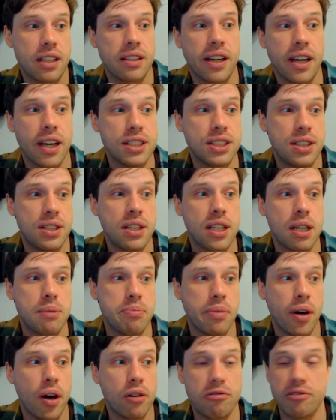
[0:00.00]
think
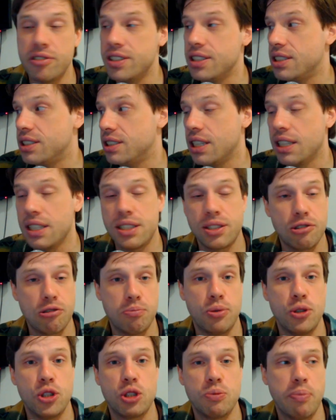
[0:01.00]
about, resist, or
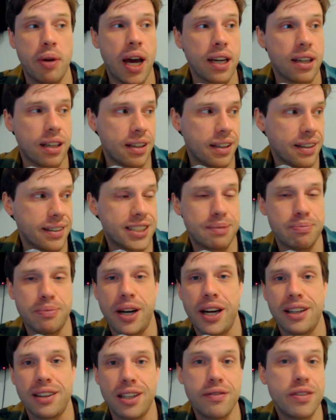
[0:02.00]
push back against
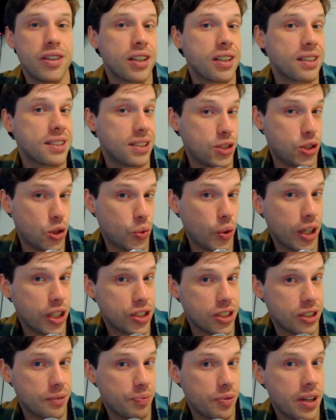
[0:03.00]
my living
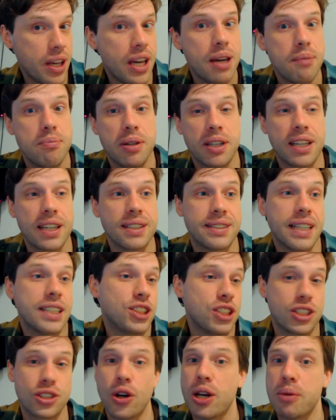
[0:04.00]
situation, because that's just going